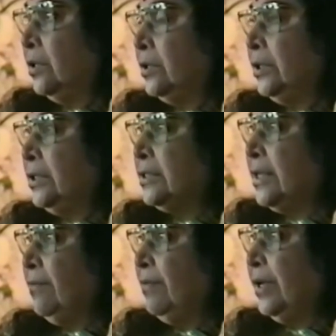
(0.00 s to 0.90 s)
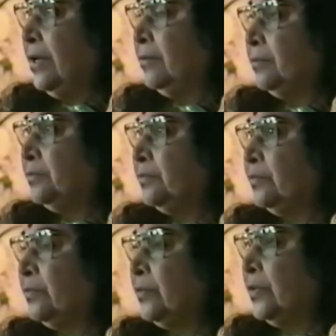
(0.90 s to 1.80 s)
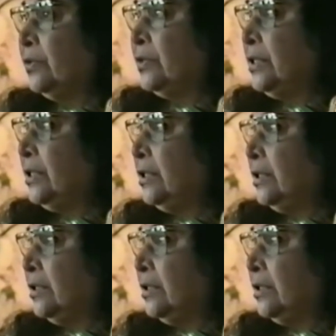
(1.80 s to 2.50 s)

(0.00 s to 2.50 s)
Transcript: In the same way, you see,